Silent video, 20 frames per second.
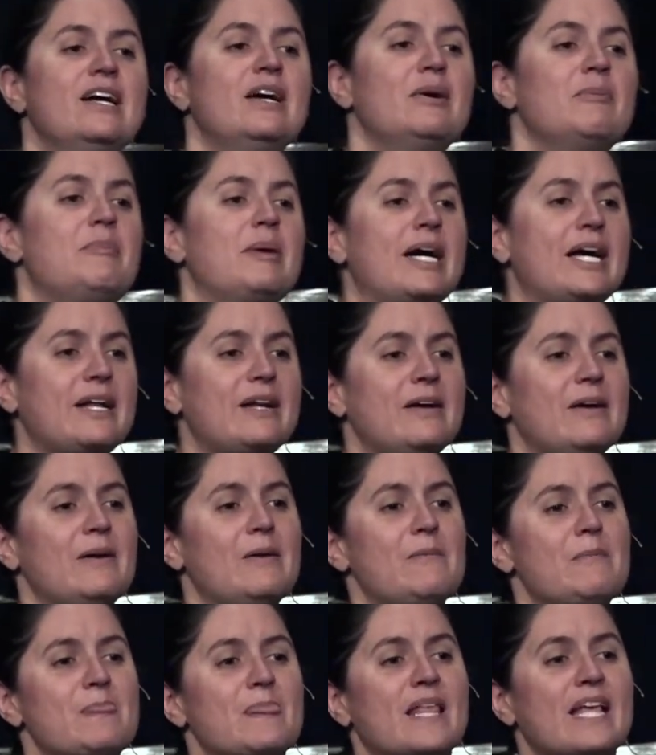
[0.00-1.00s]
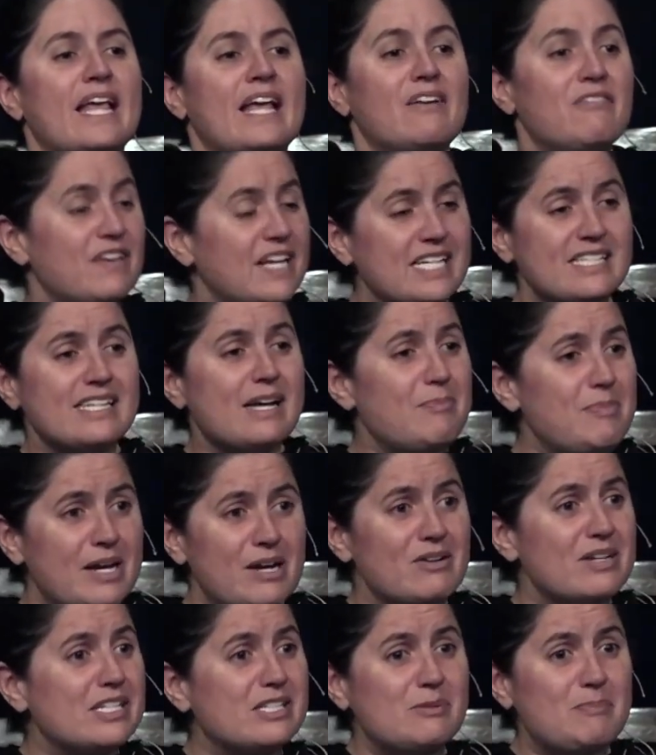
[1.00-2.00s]
But if he's up here
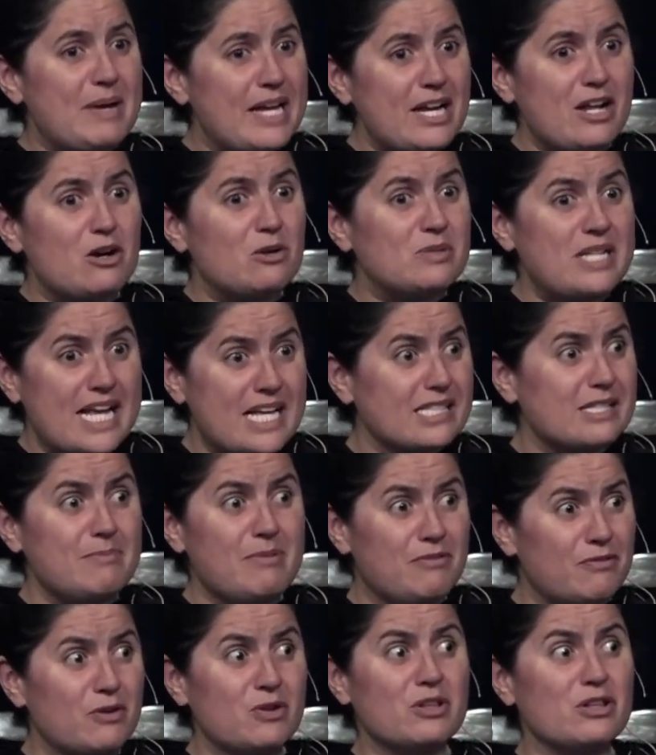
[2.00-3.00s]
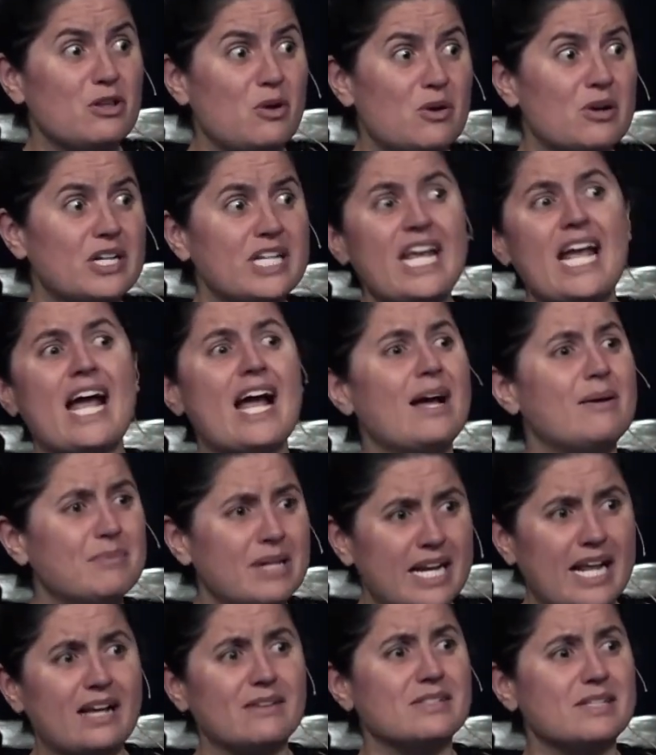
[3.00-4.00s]
in a Speedo dancing before the Lord, yeah, I'm going
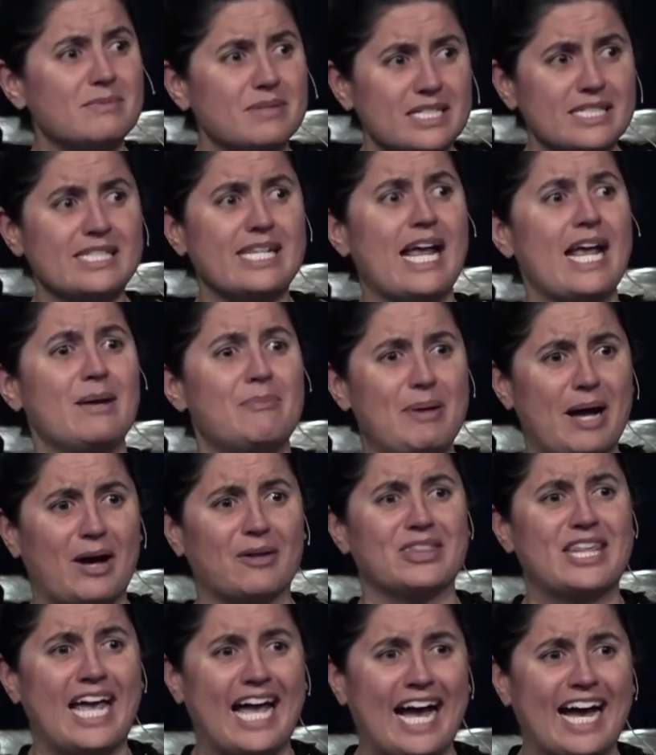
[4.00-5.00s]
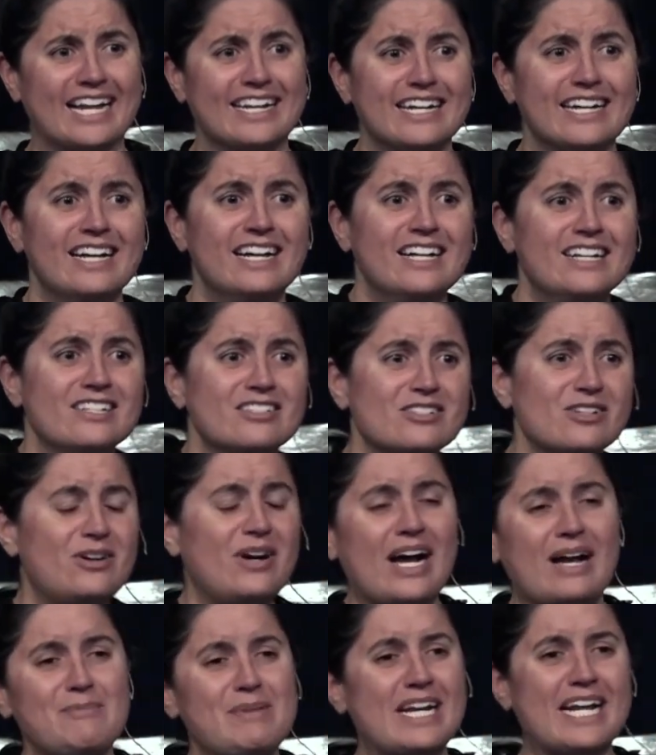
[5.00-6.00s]
to have something to say about that. So,
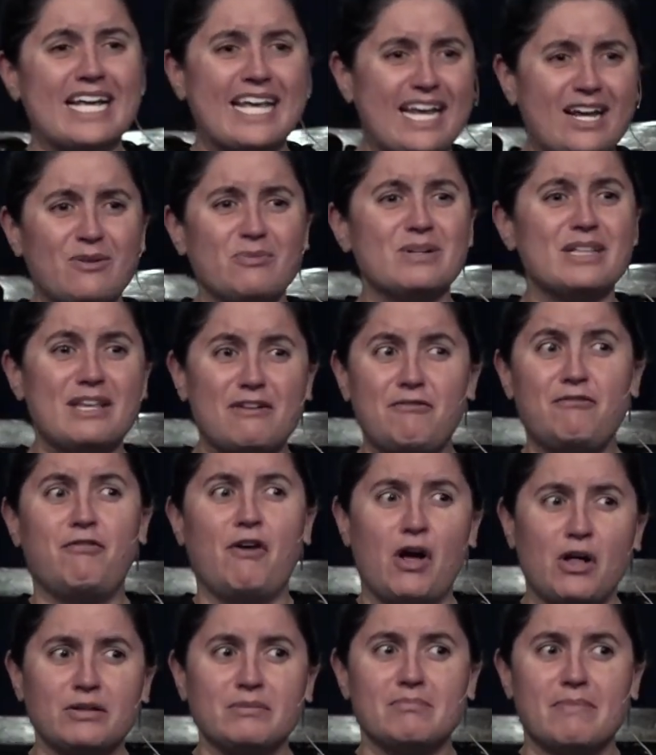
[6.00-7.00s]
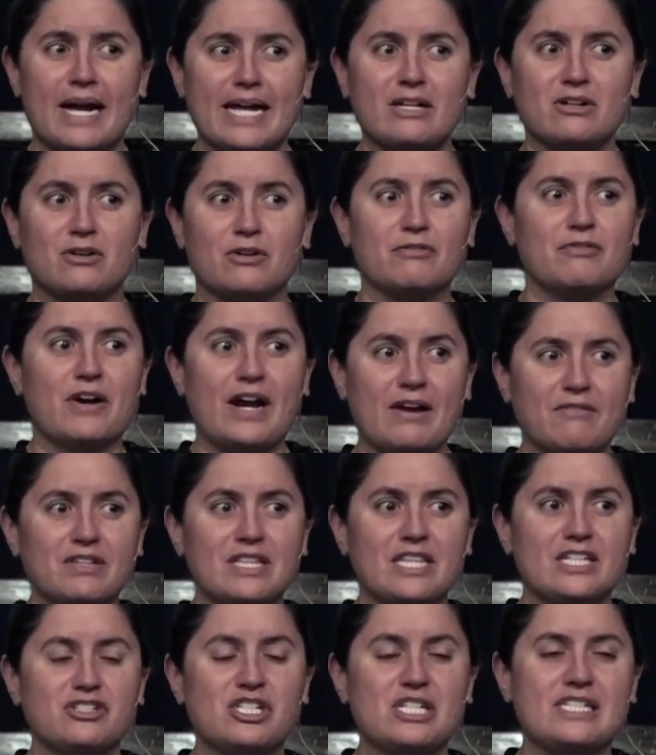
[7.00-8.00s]
I mean, I can't really fault Michal for
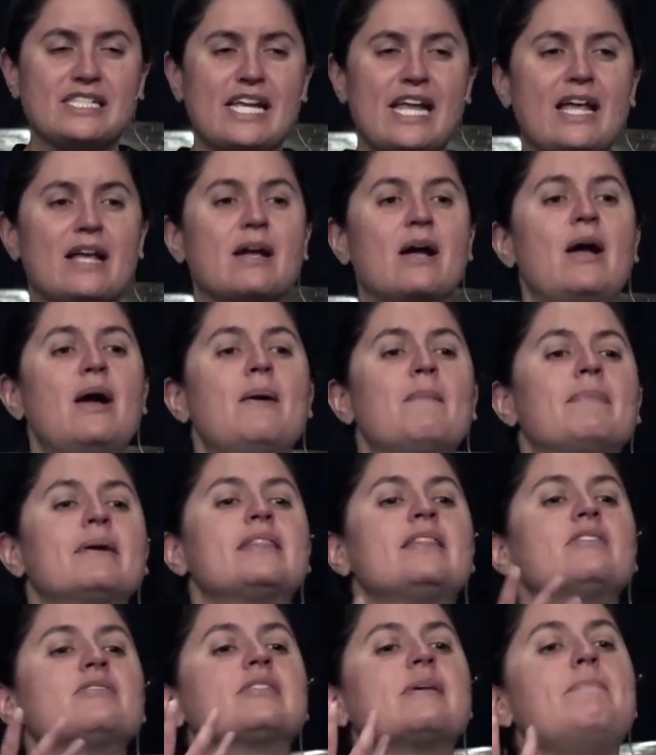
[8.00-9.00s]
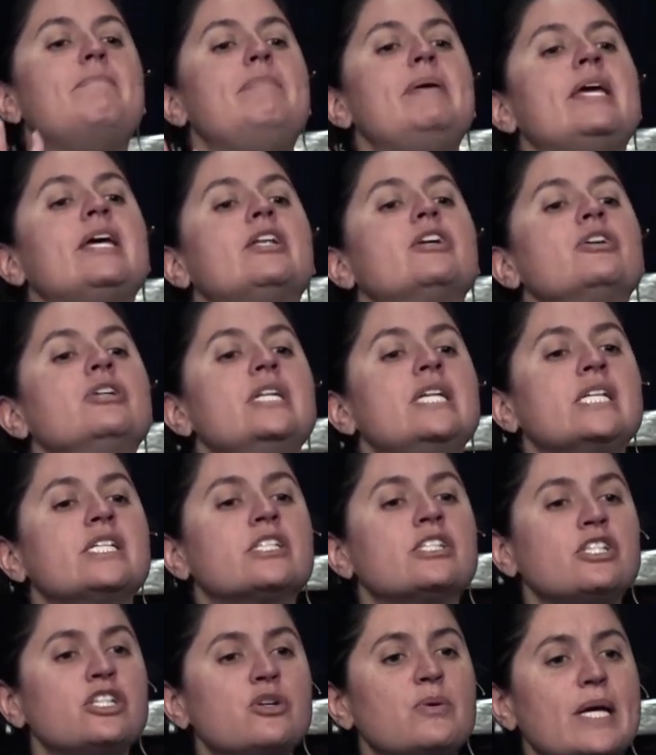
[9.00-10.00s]
everything she's saying, but there's a bitterness
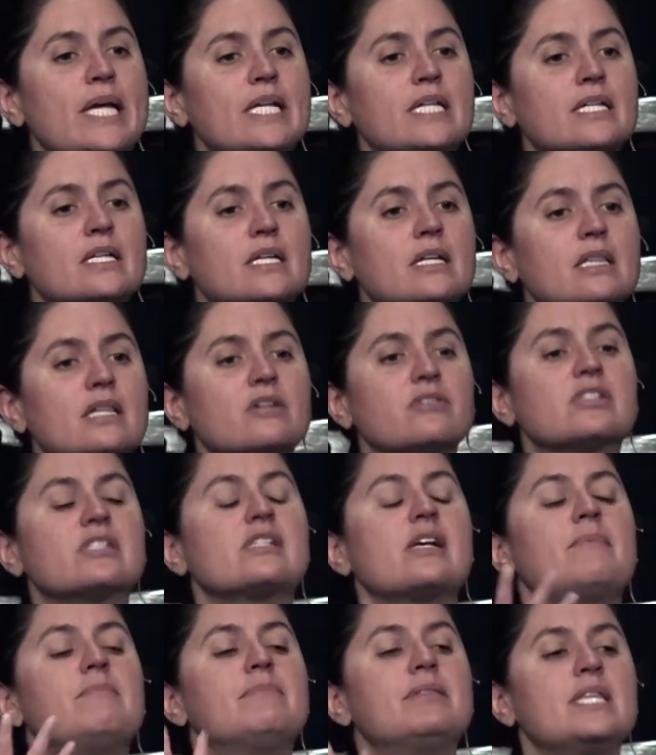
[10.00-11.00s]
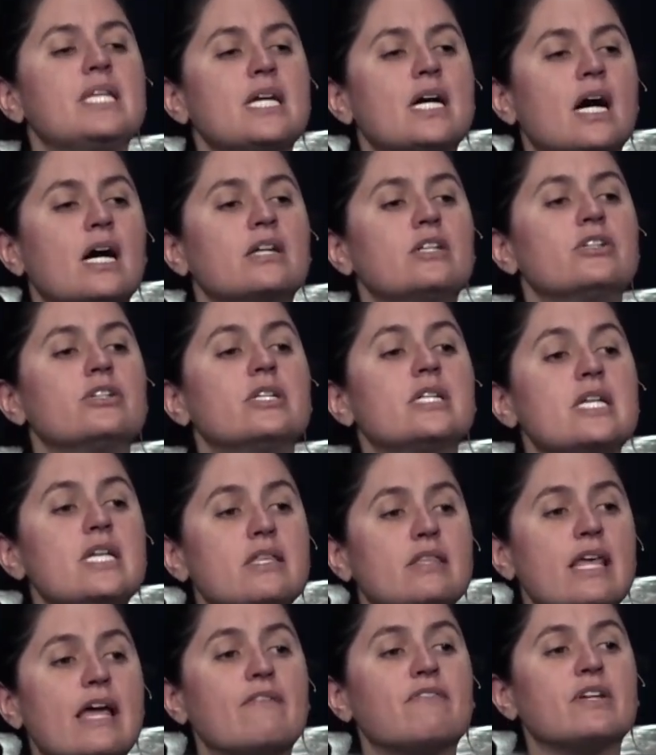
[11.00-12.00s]
to it. There's something
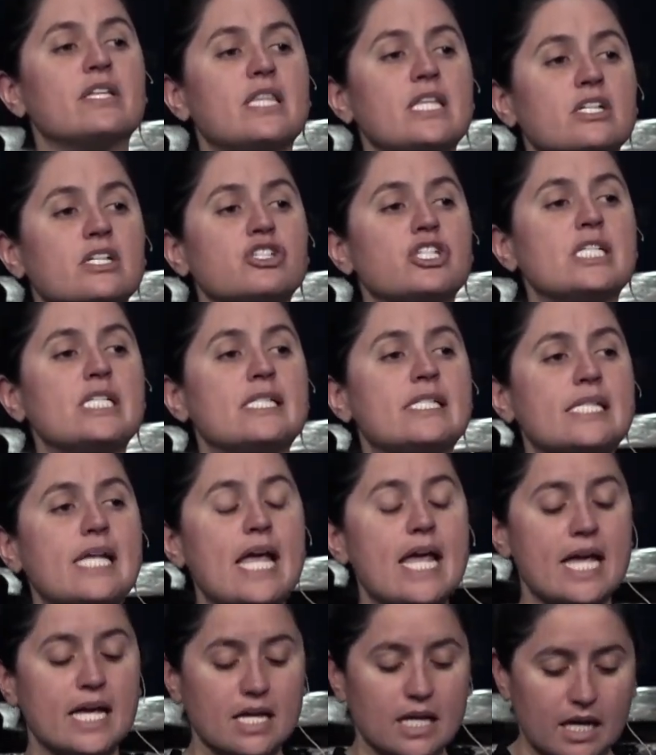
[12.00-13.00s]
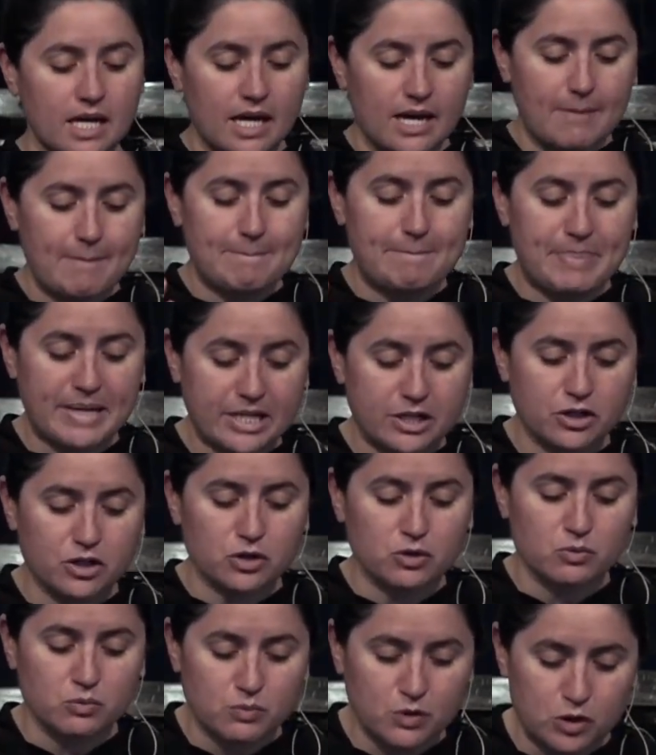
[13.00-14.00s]
underneath everything she's saying.
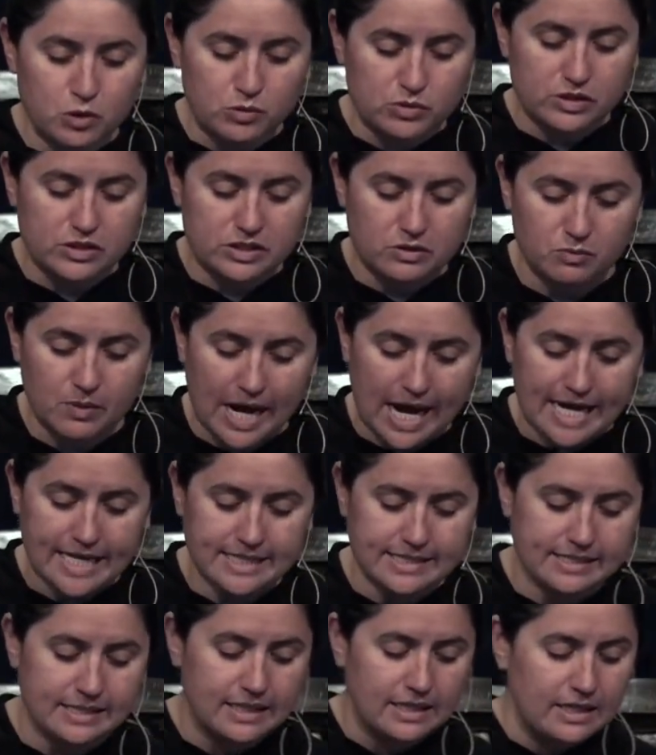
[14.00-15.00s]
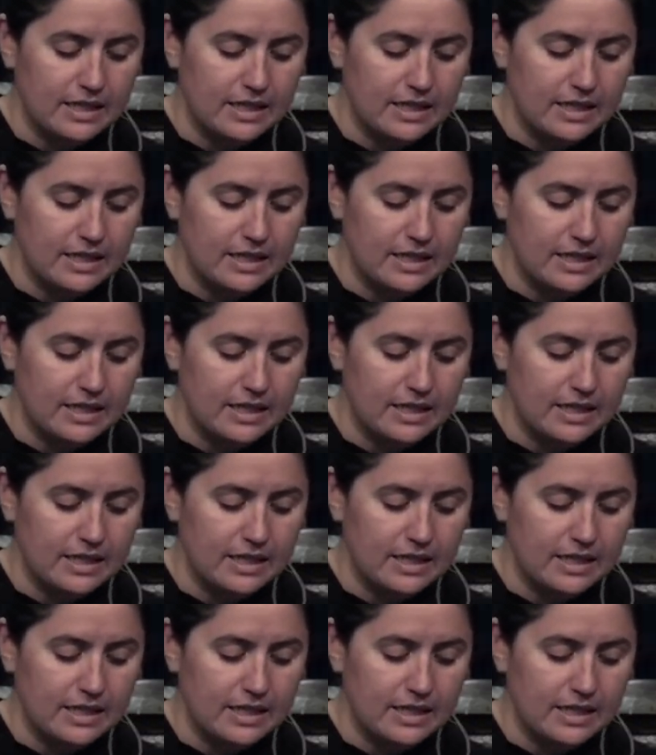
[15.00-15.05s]
Bitter roots, right?